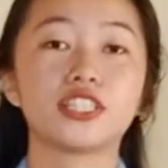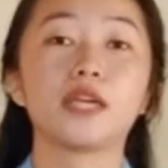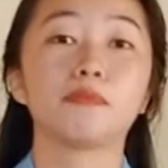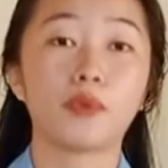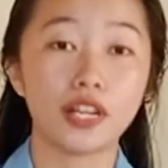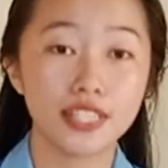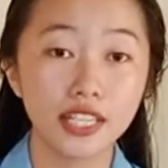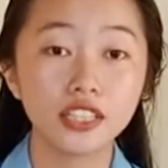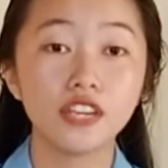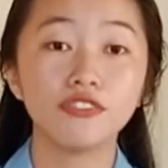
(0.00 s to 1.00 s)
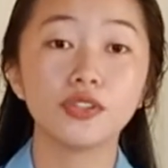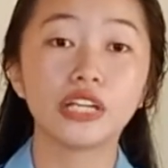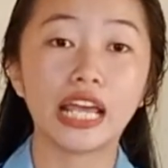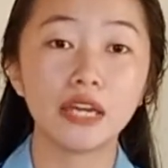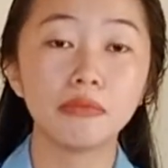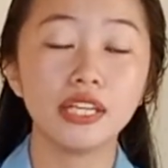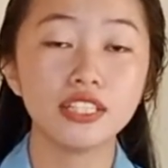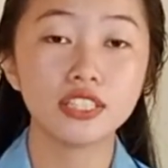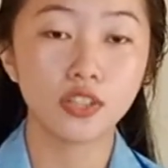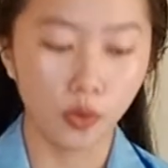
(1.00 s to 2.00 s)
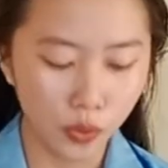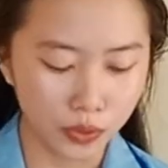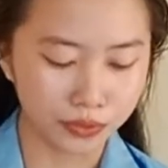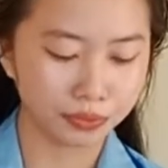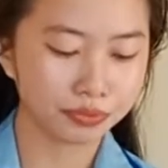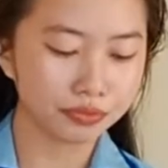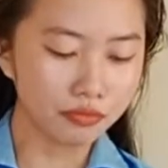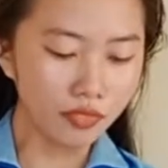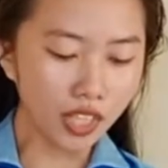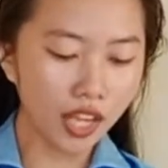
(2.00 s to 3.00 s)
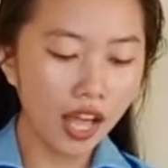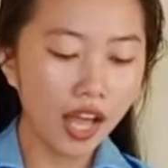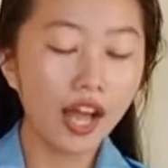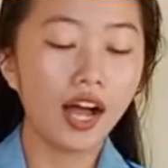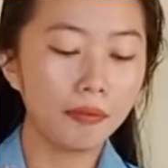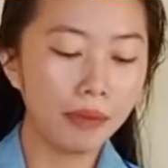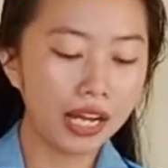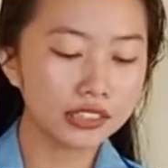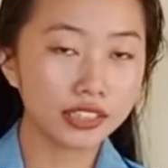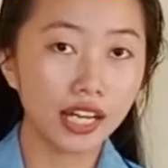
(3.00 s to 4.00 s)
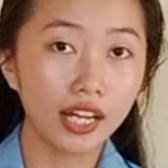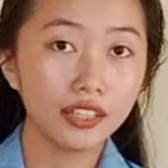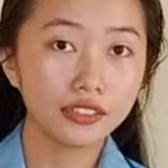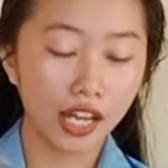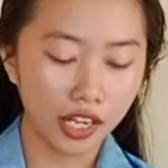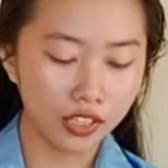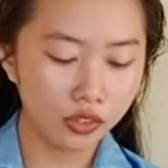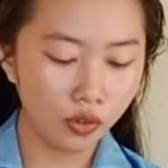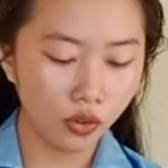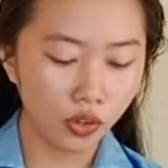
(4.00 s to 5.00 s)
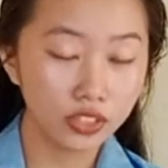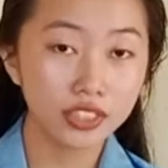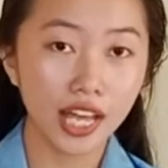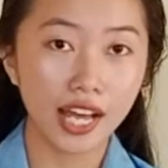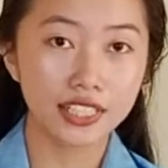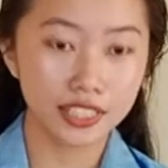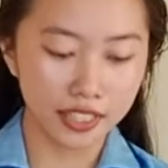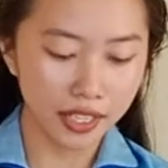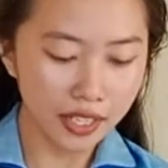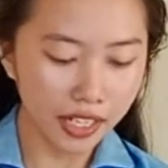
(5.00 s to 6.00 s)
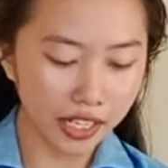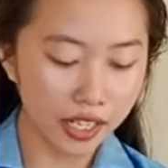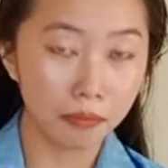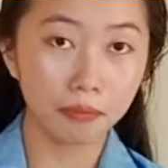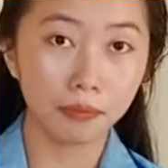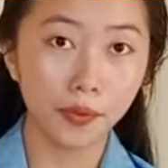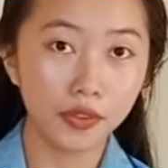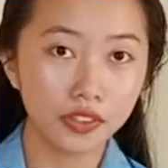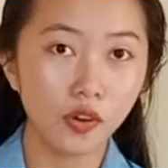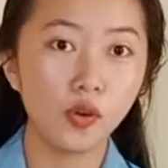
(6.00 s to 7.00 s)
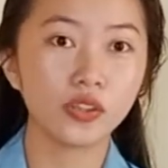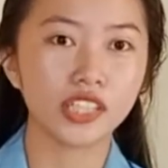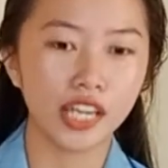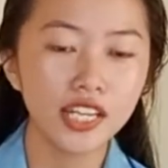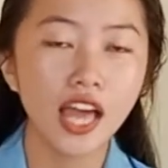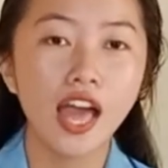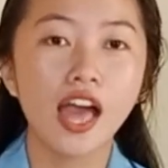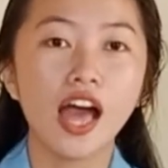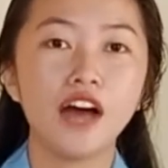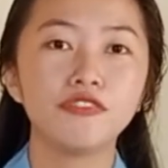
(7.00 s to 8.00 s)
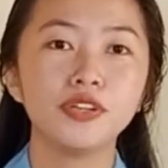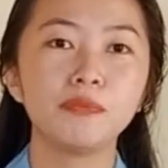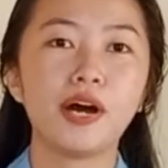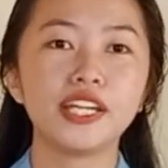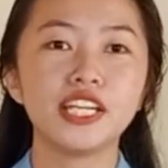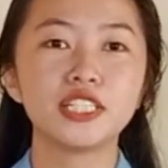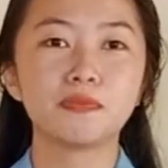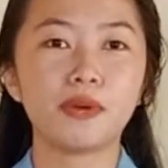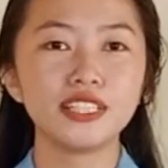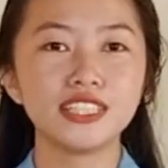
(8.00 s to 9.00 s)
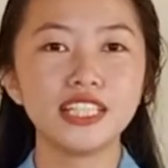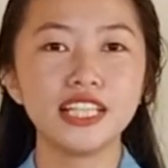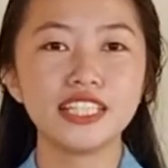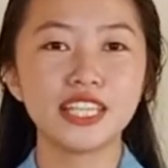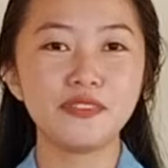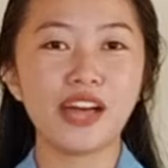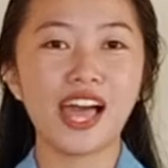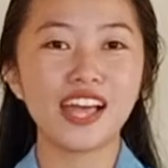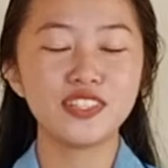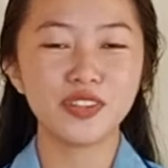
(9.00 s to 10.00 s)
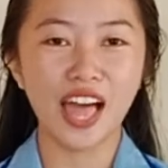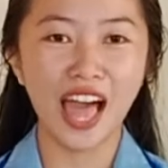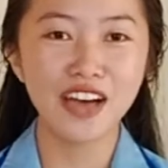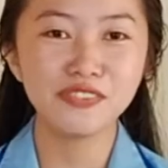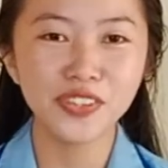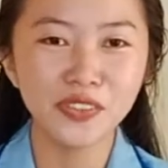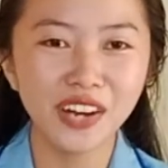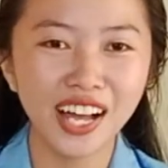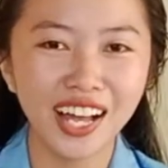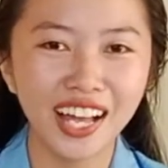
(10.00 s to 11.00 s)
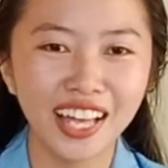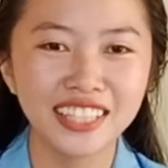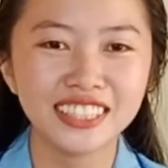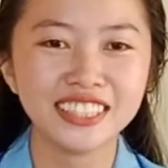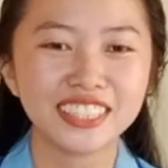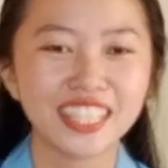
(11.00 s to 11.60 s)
Say present if your name is called. Abata, Anoos, Asne, Kadampog. Okay. Everybody's present. Let's give a hand to everyone.